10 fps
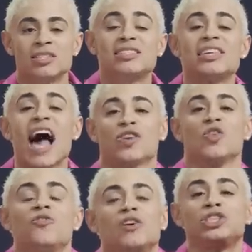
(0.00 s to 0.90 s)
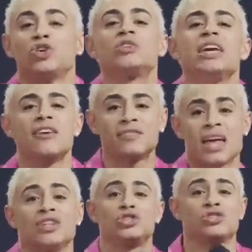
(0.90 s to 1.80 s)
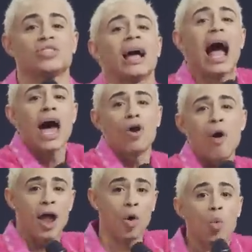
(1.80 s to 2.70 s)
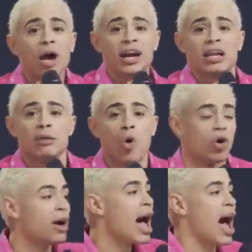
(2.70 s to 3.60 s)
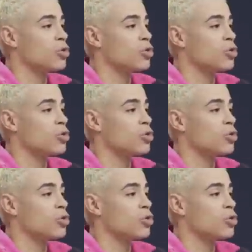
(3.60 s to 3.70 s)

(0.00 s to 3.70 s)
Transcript: sacrificial gift that is just like I don't I don't want it anymore.